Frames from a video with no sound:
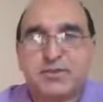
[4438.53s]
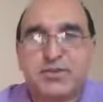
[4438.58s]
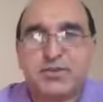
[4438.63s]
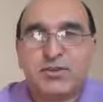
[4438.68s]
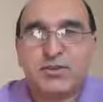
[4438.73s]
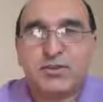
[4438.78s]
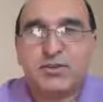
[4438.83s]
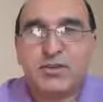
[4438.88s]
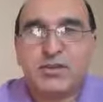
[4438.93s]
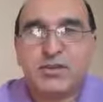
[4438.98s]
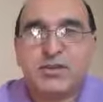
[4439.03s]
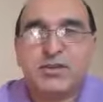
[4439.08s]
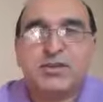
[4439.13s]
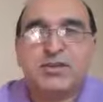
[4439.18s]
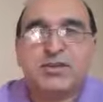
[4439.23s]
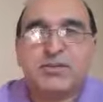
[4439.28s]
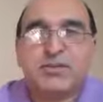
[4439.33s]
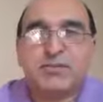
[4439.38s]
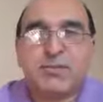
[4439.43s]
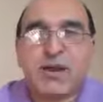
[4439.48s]
You
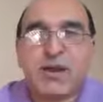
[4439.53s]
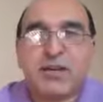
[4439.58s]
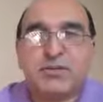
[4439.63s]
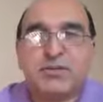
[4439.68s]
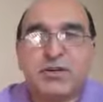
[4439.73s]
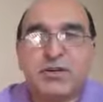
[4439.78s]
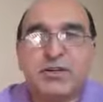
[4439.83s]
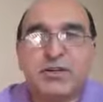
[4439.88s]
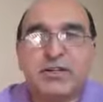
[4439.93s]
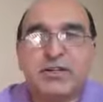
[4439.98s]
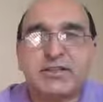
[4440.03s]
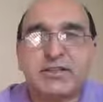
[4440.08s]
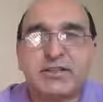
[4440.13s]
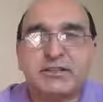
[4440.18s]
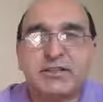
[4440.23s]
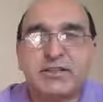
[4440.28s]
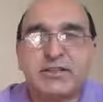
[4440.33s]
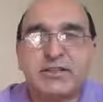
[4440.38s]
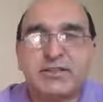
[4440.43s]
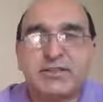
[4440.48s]
are my coordinator
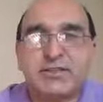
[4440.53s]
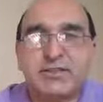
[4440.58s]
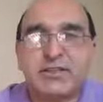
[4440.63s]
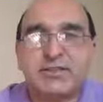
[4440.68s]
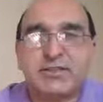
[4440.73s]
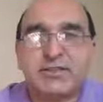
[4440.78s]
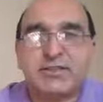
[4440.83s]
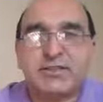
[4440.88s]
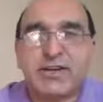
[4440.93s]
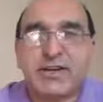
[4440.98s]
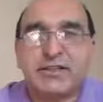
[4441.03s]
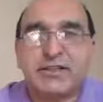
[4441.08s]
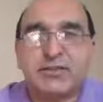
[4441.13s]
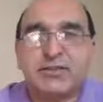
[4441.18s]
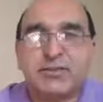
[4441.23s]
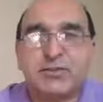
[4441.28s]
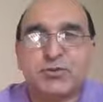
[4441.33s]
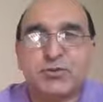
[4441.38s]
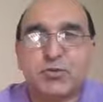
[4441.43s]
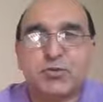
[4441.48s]
of the CSS
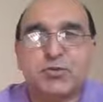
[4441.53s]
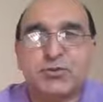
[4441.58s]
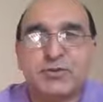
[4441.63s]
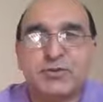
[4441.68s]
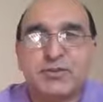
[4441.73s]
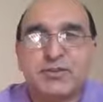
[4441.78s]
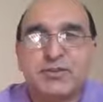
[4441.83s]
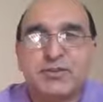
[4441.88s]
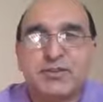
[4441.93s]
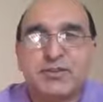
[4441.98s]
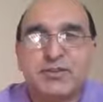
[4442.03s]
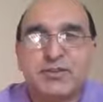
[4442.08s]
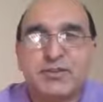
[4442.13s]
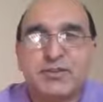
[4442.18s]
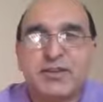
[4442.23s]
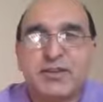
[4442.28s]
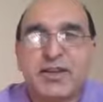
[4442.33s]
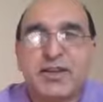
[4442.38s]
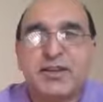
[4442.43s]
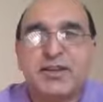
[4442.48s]
guidance group.
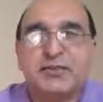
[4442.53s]
And